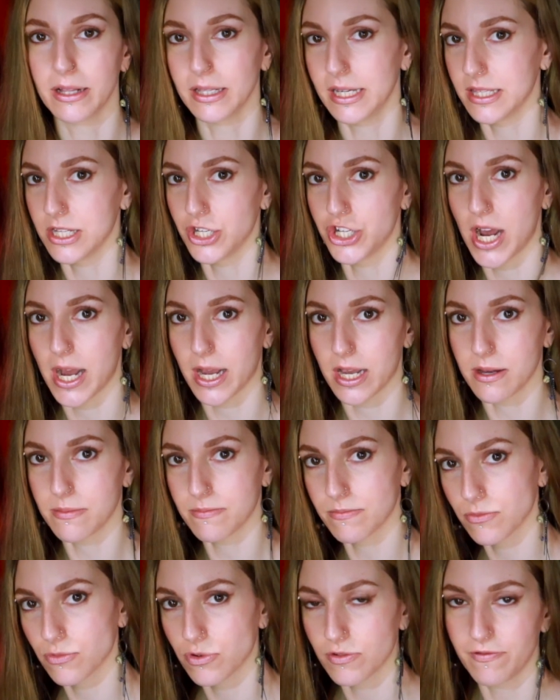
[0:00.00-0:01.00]
leather
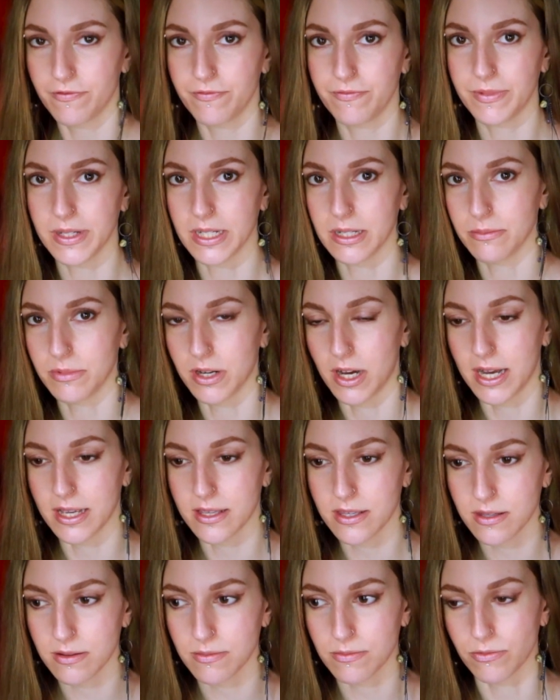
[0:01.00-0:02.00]
jacket, fit him
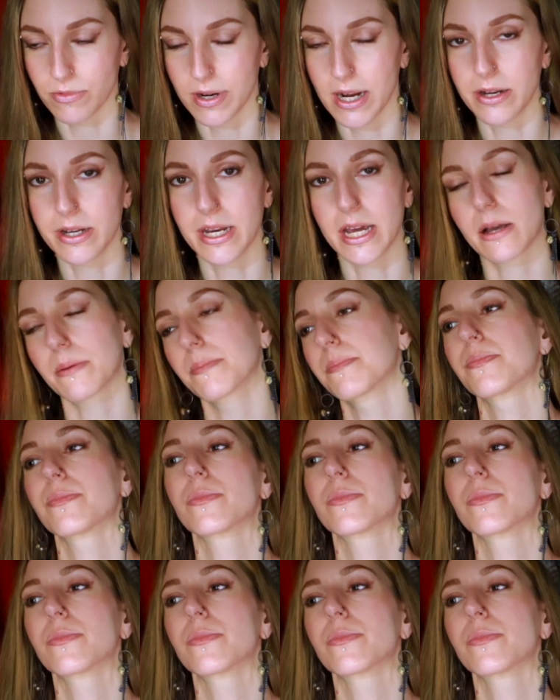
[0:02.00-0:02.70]
nice, round neck.